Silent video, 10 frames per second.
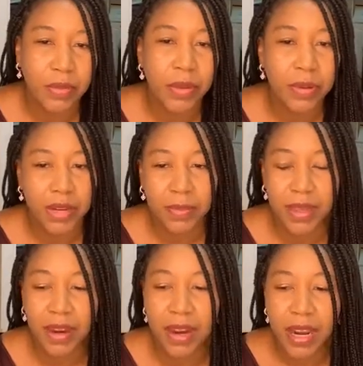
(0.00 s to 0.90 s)
that we put up
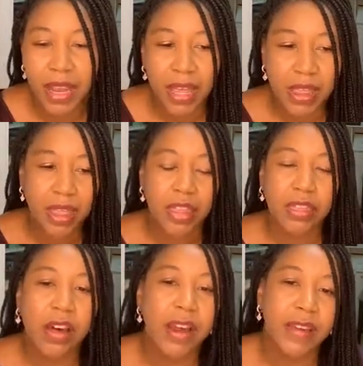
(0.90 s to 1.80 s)
there. The
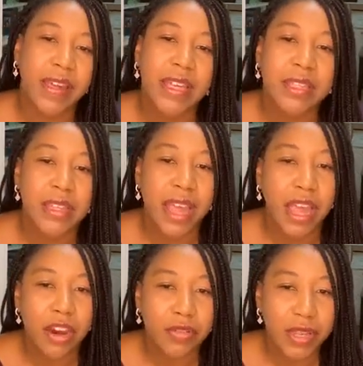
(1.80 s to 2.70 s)
thought is
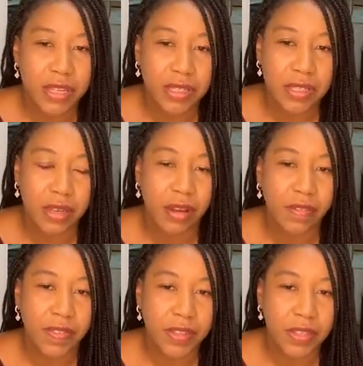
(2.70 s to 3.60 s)
areas
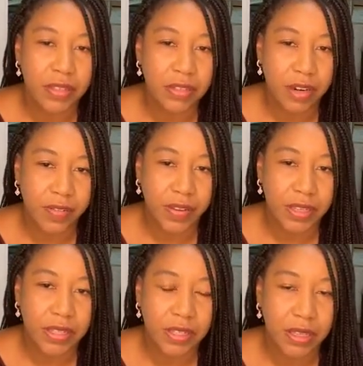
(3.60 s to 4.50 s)
of the
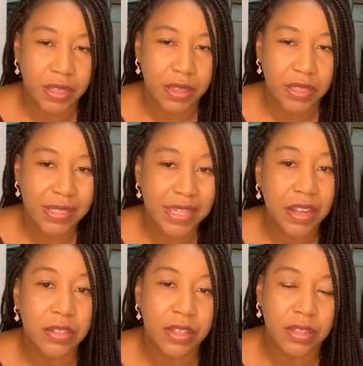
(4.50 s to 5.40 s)
cervix, the
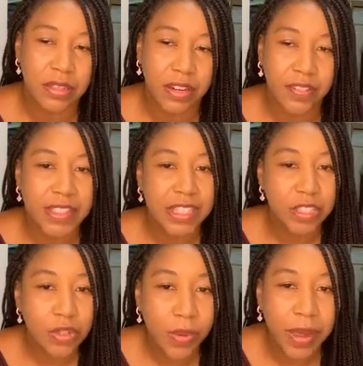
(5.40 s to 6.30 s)
cells on the cervix, the
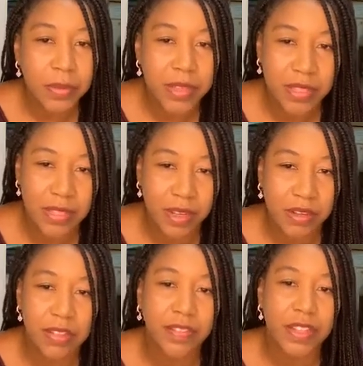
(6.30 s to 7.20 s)
squamous
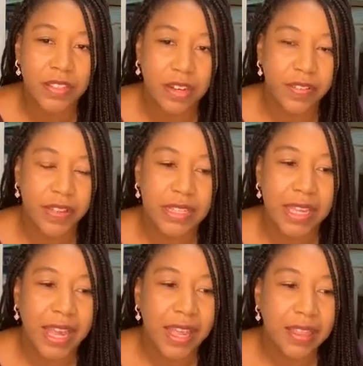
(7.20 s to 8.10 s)
cells of the cervix
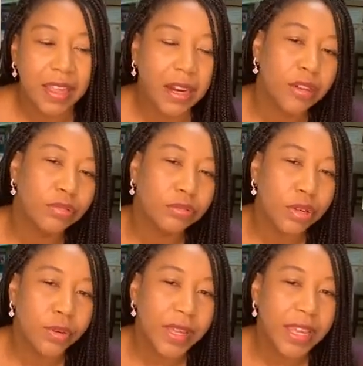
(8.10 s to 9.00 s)
that are
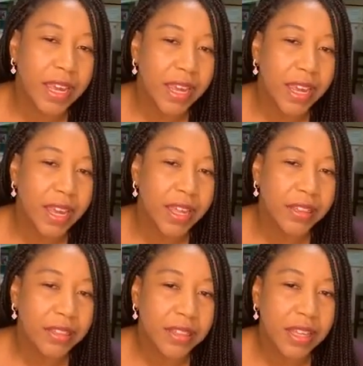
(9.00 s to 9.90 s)
growing a
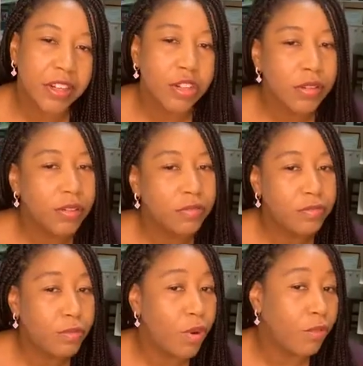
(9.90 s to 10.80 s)
little
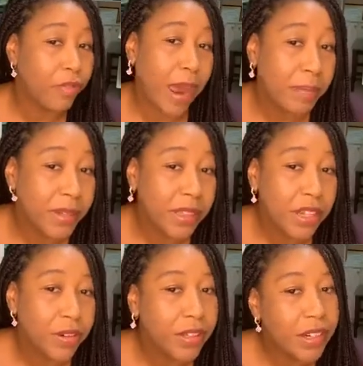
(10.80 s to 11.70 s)
more
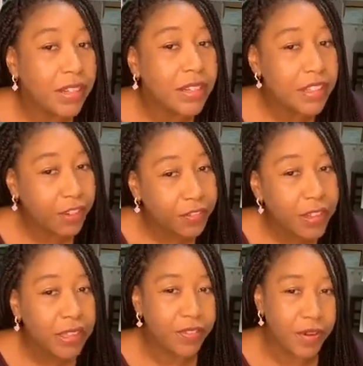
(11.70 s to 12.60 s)
rapidly or a little
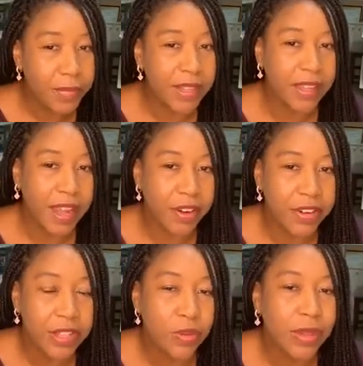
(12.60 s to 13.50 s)
differently from other
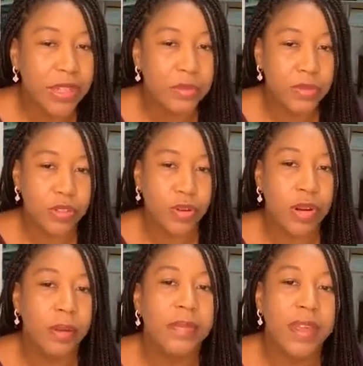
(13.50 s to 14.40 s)
areas will
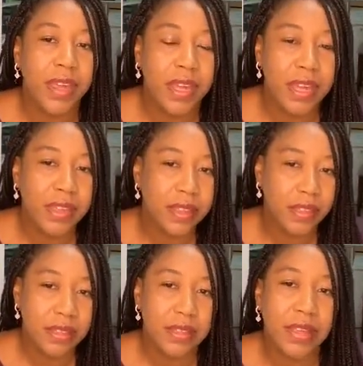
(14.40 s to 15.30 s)
absorb either
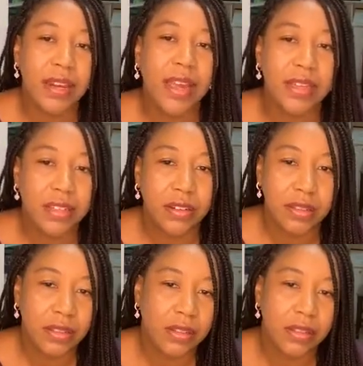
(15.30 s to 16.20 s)
the acetic acid
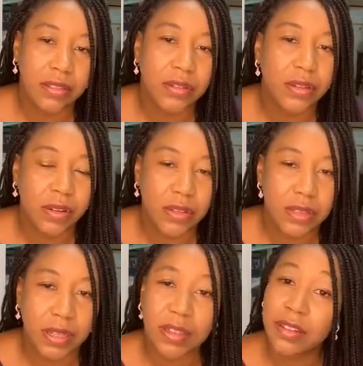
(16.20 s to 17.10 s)
or the
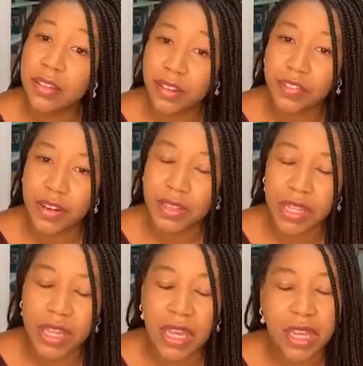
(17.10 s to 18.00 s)
glucose a little
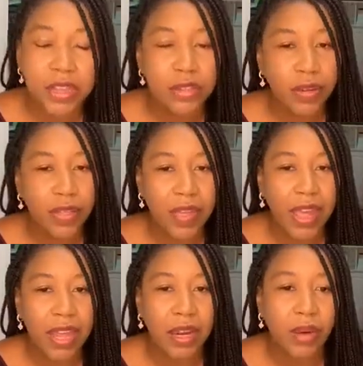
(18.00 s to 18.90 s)
differently. So
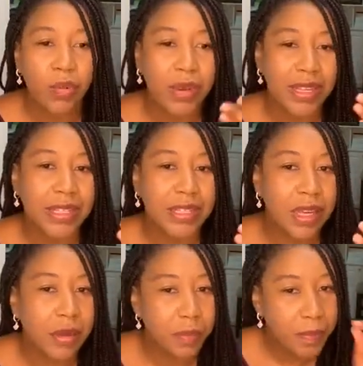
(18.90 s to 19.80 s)
then we can
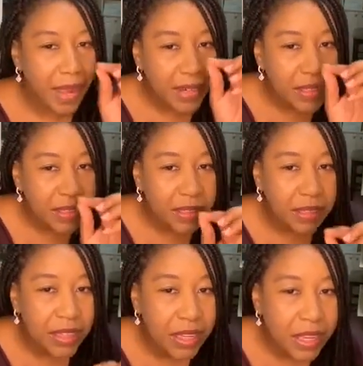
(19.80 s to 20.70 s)
better
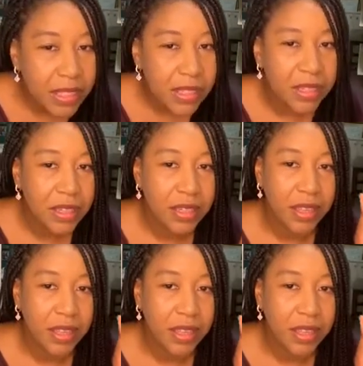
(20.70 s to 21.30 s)
delineate